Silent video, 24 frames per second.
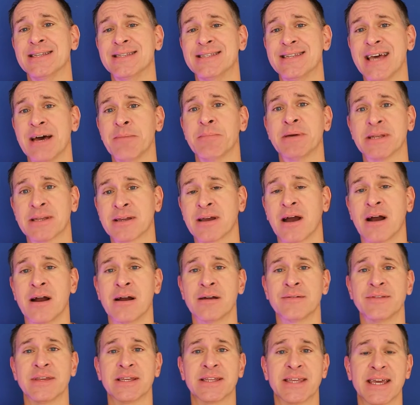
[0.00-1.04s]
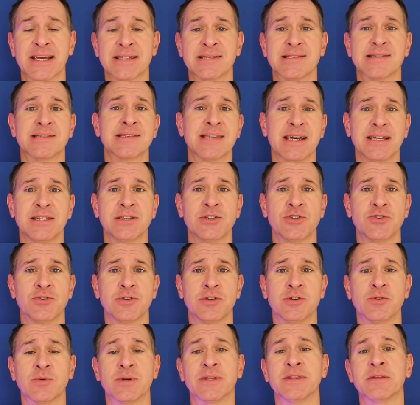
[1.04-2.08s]
debit card that gets sent to
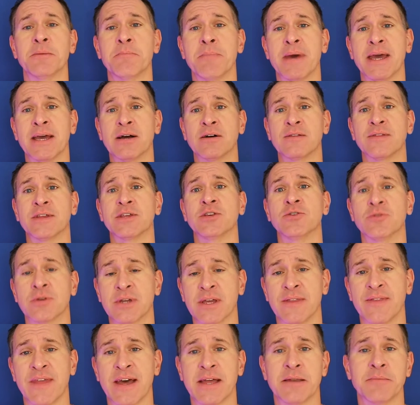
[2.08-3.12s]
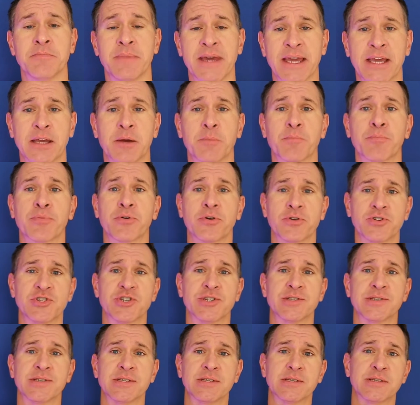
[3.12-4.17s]
you in the mail that you can then make
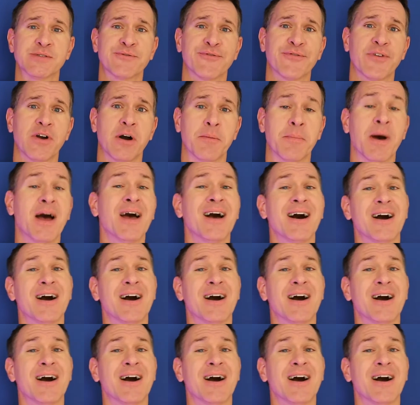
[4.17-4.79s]
purchases from.